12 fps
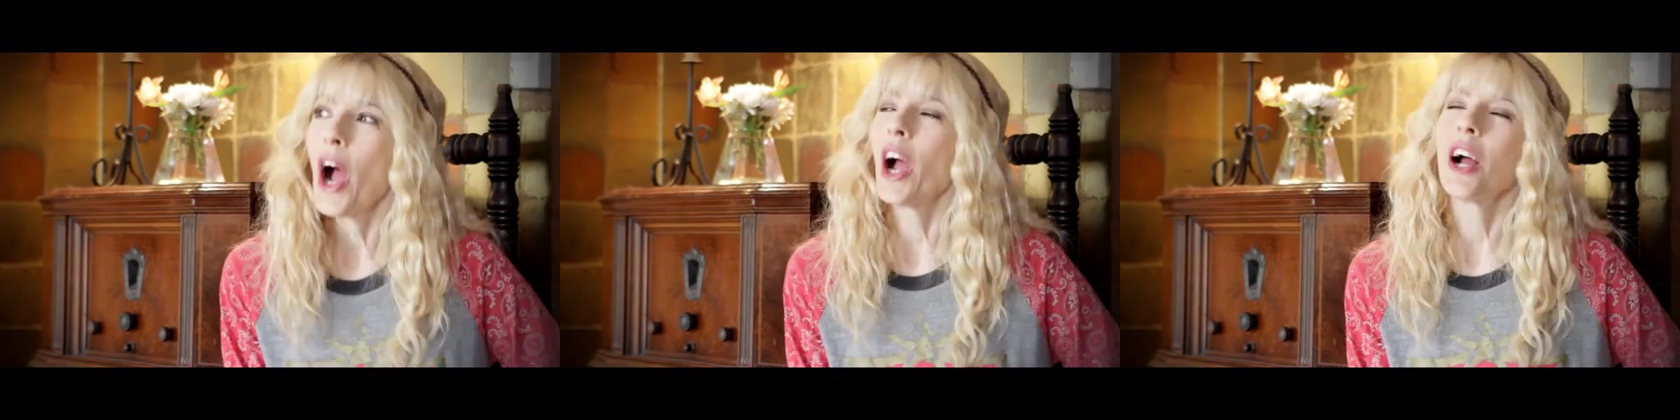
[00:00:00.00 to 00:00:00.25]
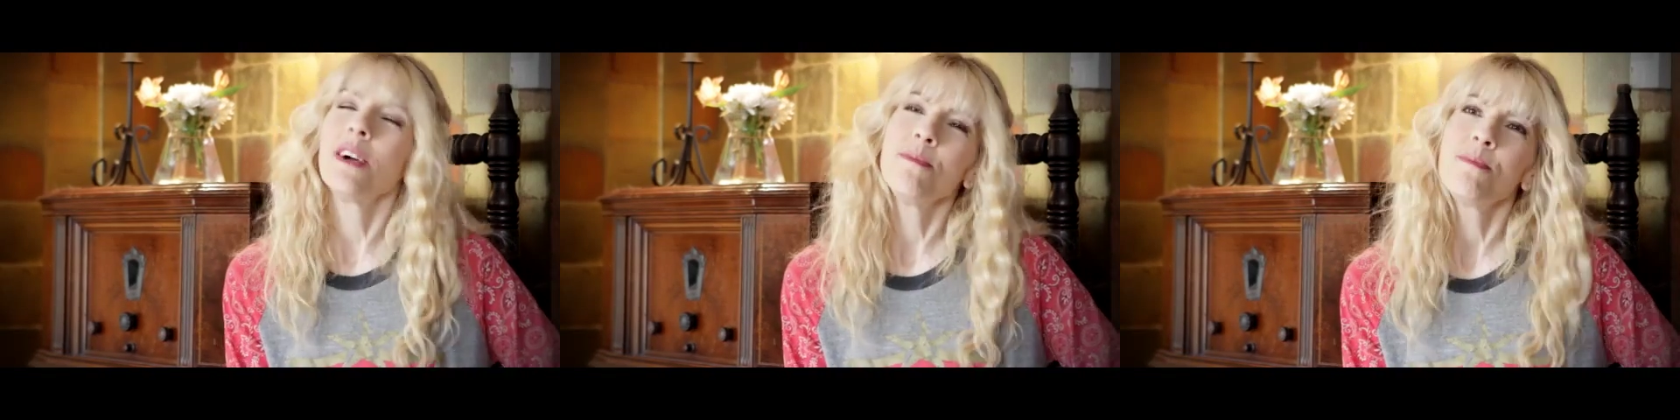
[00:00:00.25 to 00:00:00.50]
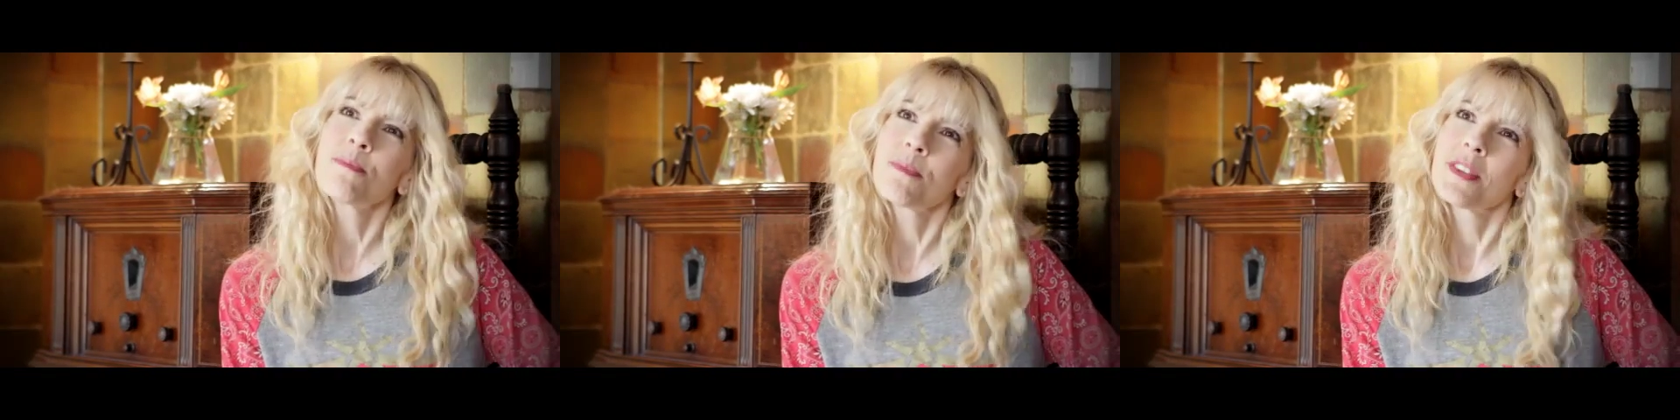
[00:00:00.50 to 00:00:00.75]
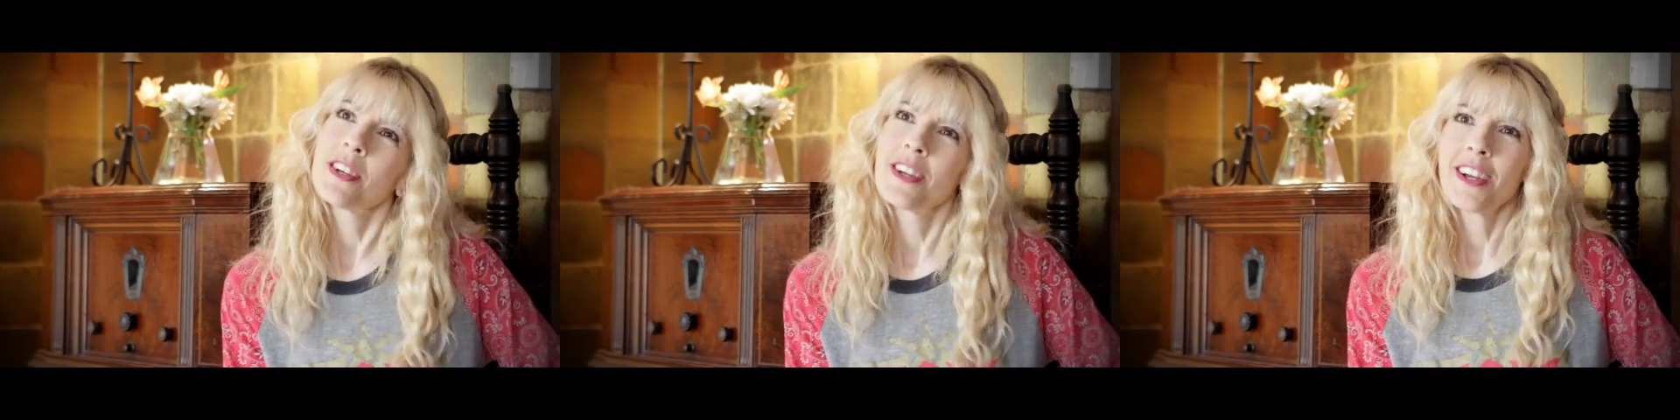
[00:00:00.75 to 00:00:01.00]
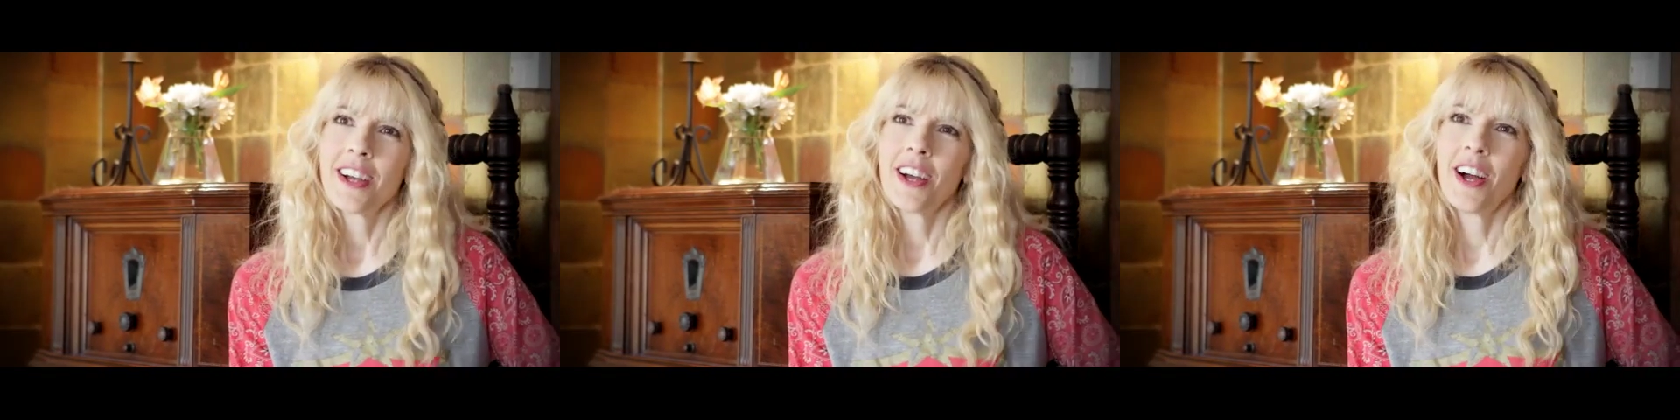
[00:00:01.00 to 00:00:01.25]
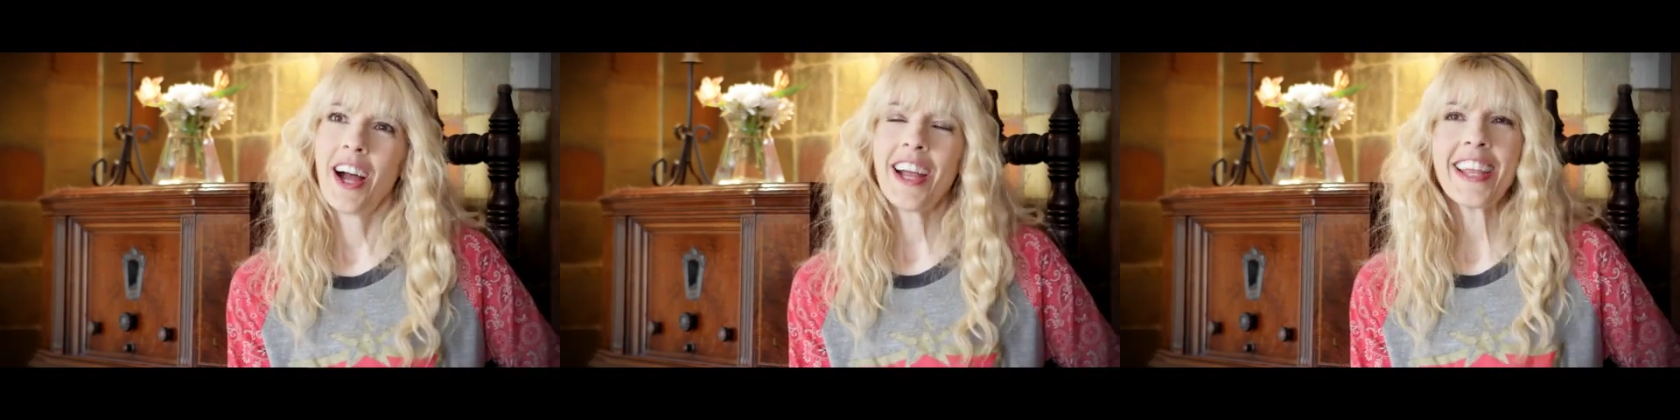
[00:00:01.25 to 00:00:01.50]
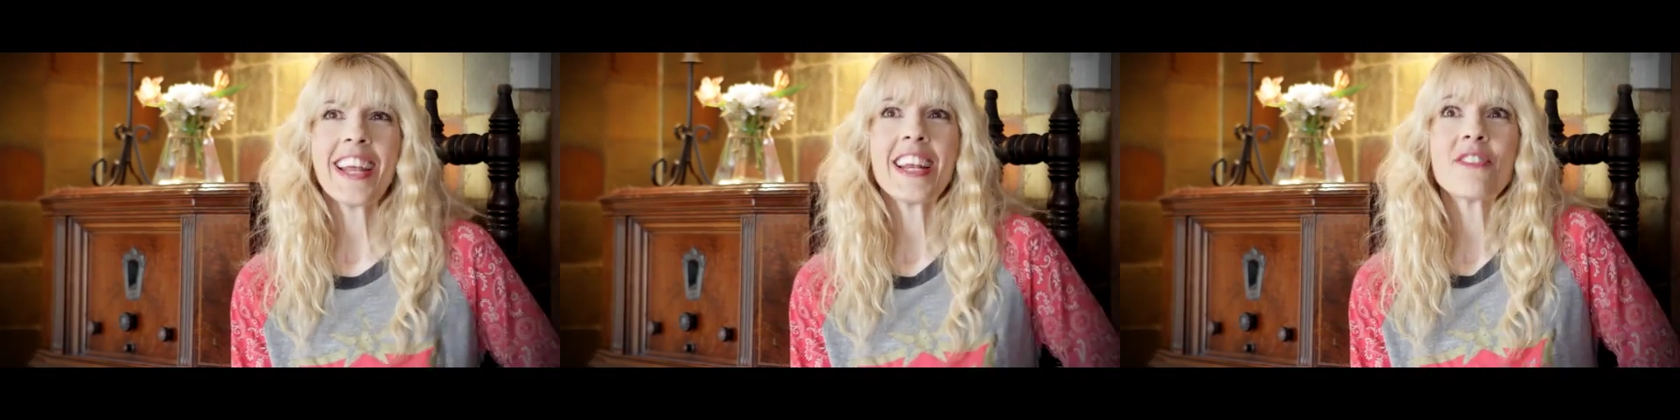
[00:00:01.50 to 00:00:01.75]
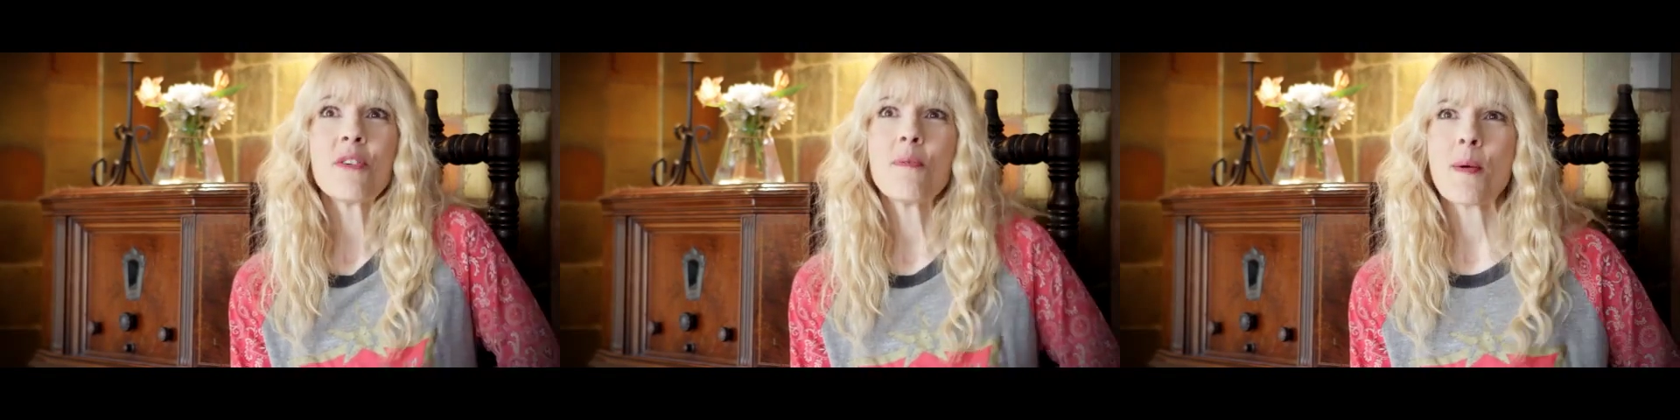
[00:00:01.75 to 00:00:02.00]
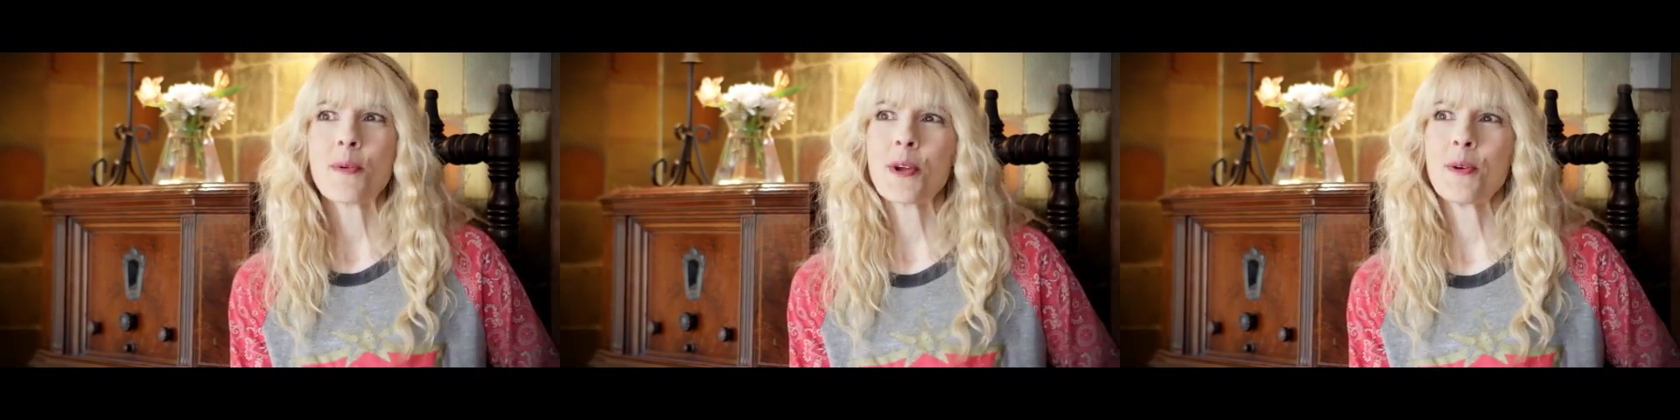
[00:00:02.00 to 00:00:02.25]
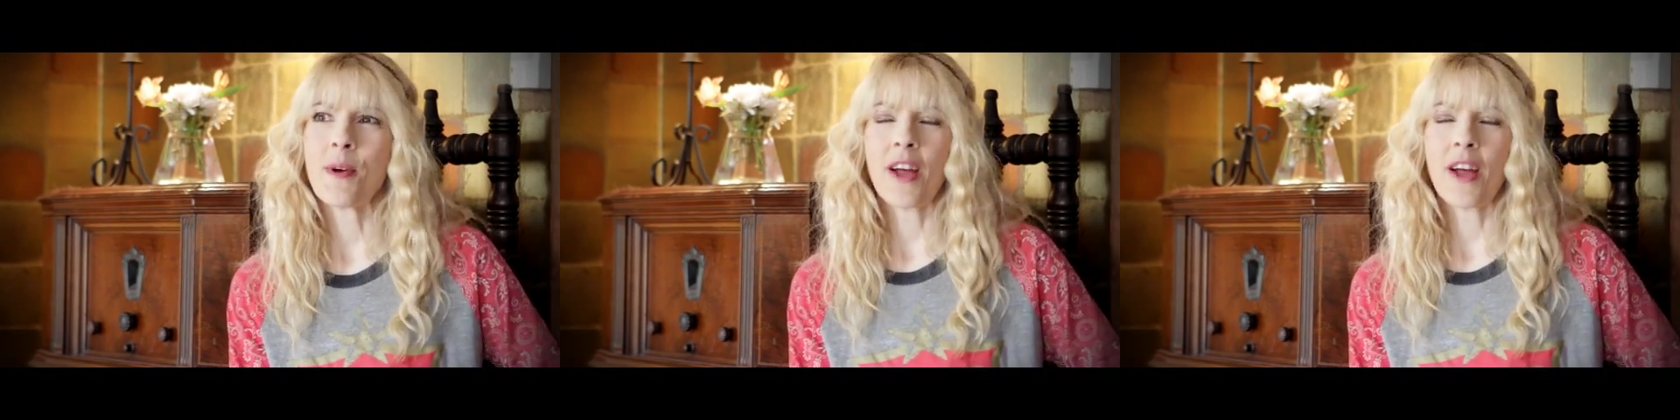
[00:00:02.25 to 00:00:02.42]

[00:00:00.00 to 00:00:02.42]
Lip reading: I can't even remember who.